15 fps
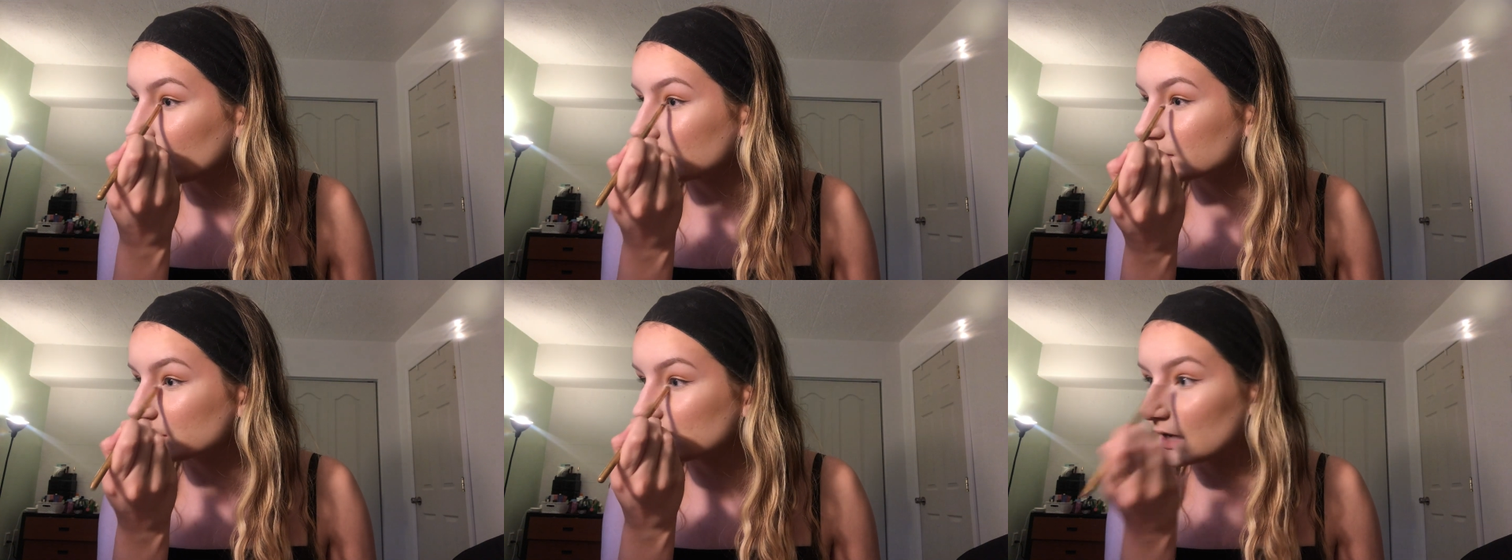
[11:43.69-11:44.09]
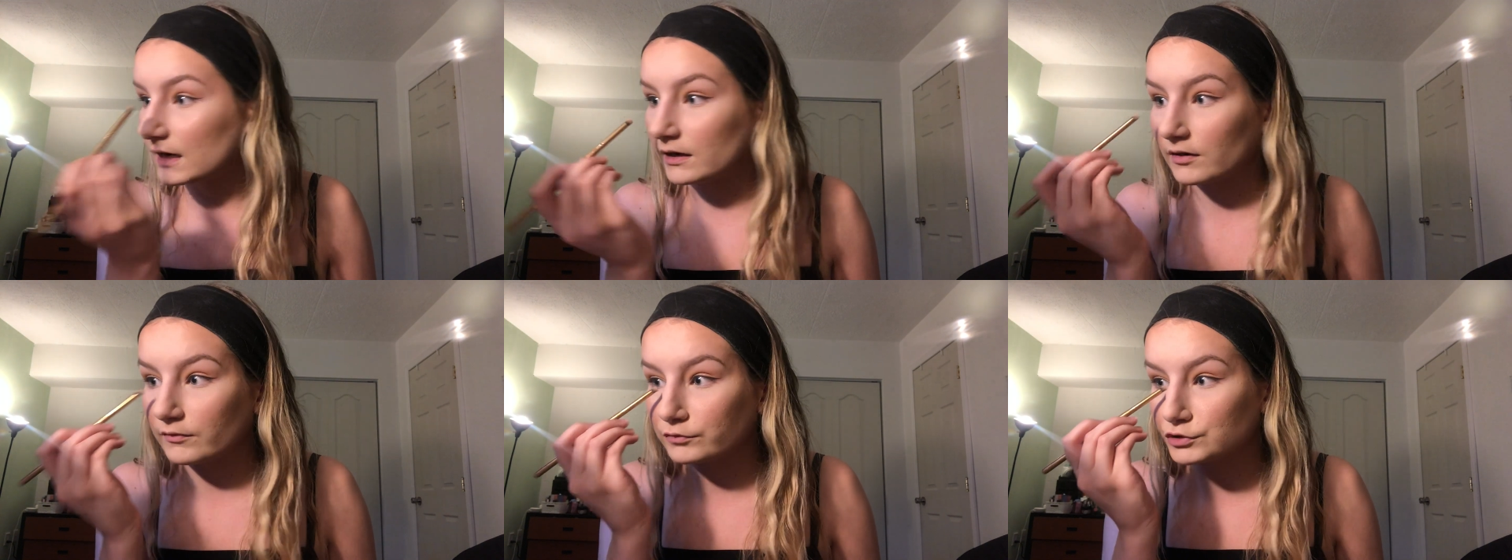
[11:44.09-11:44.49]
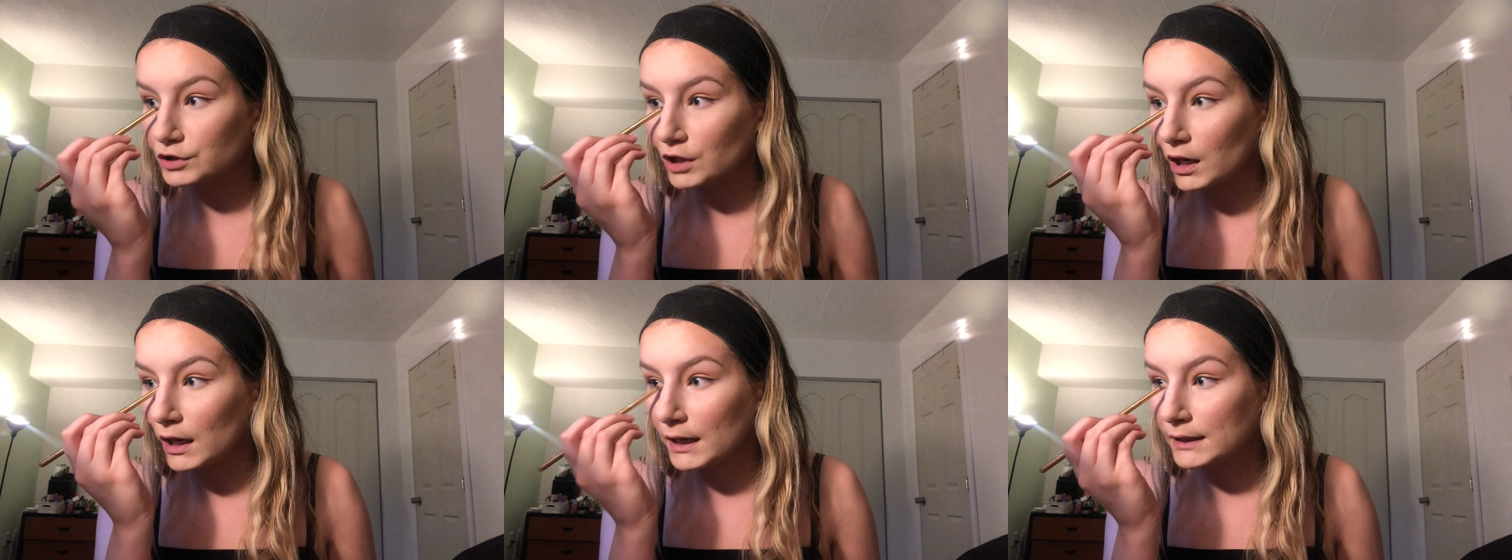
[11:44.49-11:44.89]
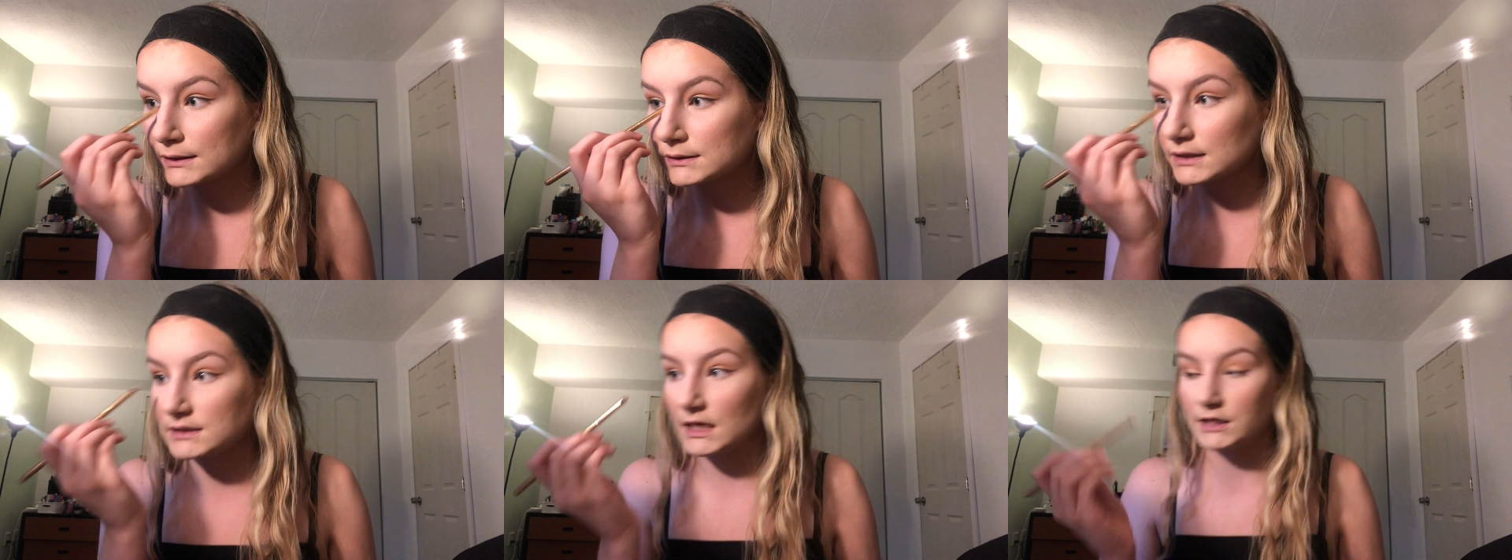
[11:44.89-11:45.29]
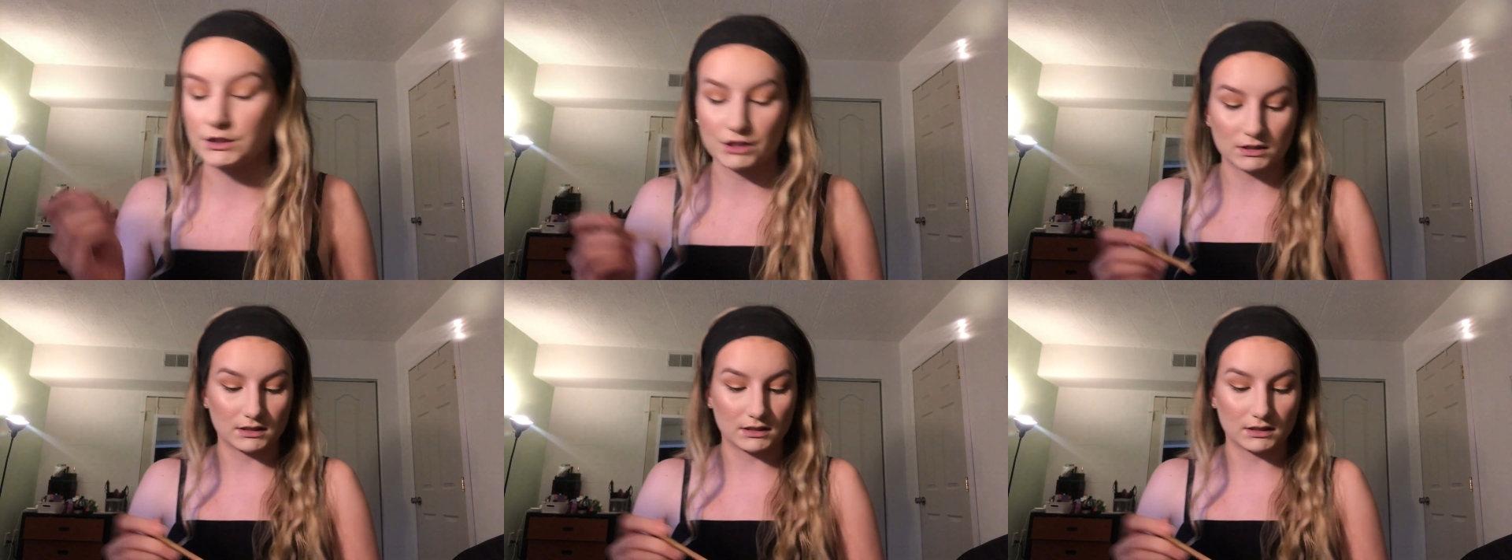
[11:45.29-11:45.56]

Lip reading: It just kind of draws attention